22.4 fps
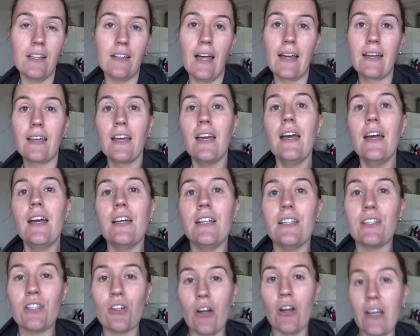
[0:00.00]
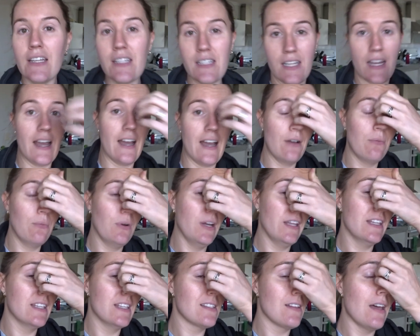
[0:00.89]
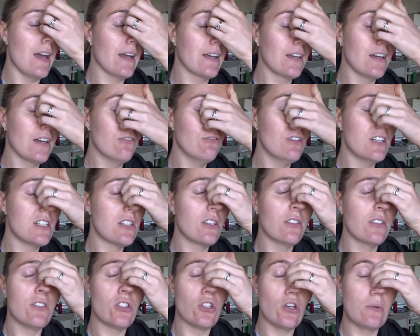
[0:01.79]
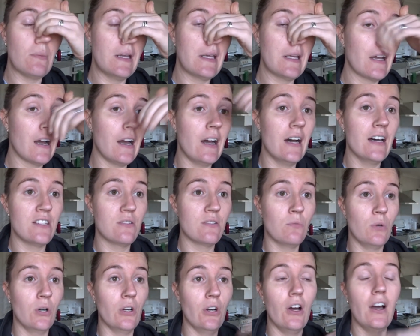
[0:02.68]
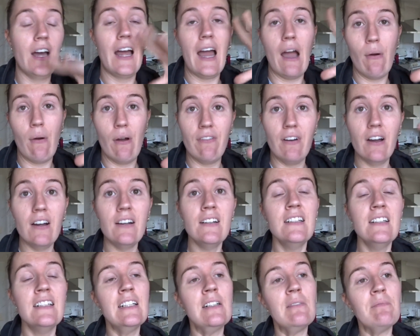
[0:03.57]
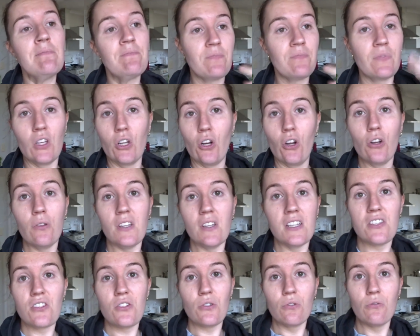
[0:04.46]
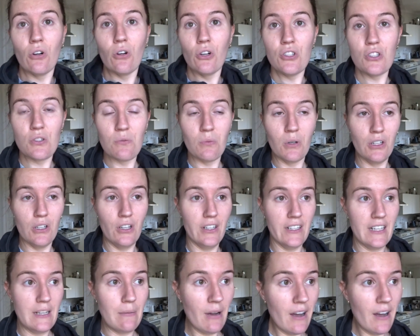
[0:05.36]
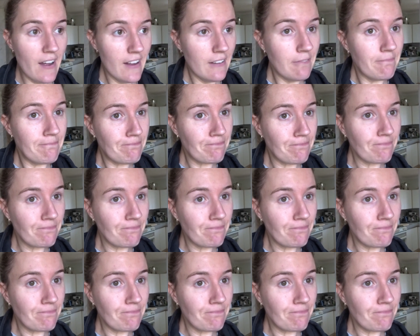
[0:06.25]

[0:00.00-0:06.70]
Like, it's not in town where there's like a risk of so many cars and whatnot. However, you know, there's still roads and whatnot nearby.